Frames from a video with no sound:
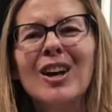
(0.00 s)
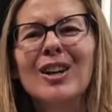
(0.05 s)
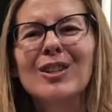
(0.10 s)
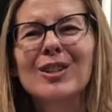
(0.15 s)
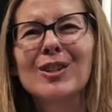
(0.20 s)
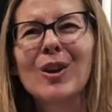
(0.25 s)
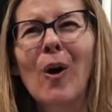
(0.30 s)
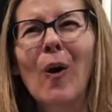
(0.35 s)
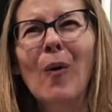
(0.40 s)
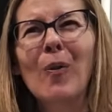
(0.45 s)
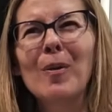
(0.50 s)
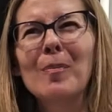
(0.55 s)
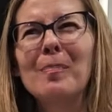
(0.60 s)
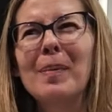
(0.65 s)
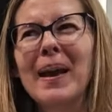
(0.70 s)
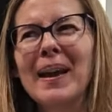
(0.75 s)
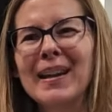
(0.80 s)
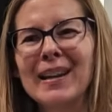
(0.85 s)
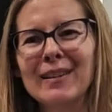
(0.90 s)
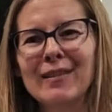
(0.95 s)
So the
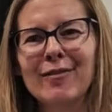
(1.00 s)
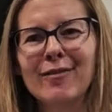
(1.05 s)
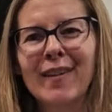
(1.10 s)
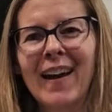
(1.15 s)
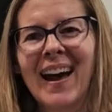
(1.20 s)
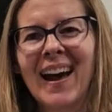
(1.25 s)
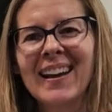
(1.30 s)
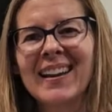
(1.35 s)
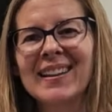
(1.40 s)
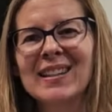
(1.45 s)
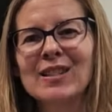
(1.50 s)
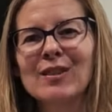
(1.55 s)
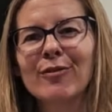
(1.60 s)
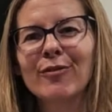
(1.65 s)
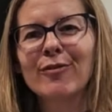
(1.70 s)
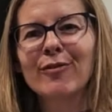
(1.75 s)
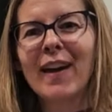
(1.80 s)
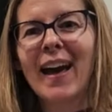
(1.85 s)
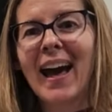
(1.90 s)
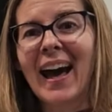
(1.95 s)
bacon fat is
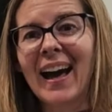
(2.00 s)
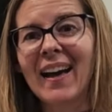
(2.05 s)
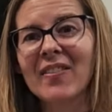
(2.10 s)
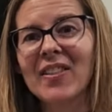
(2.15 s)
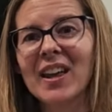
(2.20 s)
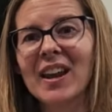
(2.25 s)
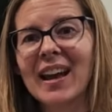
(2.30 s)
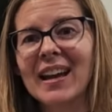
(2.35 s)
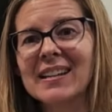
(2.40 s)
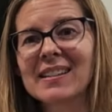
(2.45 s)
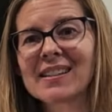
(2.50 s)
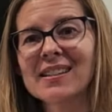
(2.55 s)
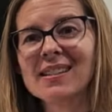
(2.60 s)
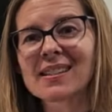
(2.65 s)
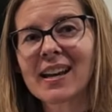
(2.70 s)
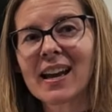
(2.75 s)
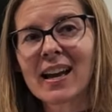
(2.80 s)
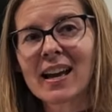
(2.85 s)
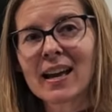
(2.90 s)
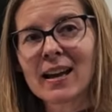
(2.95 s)
fat that I
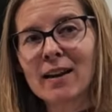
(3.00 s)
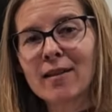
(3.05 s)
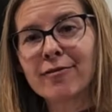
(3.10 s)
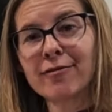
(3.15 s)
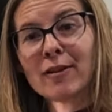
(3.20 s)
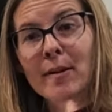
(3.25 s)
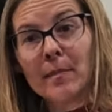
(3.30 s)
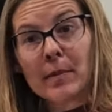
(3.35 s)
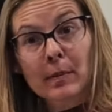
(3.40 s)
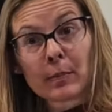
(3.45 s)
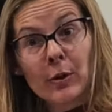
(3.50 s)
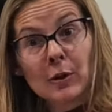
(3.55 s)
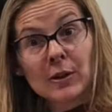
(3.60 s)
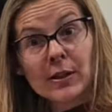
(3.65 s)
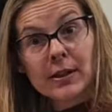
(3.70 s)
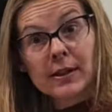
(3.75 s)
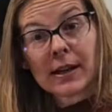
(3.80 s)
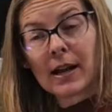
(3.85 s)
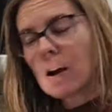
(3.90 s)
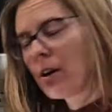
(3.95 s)
save. I'm going to put
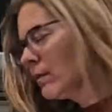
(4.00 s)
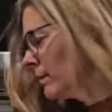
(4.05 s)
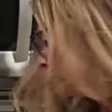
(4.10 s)
this down.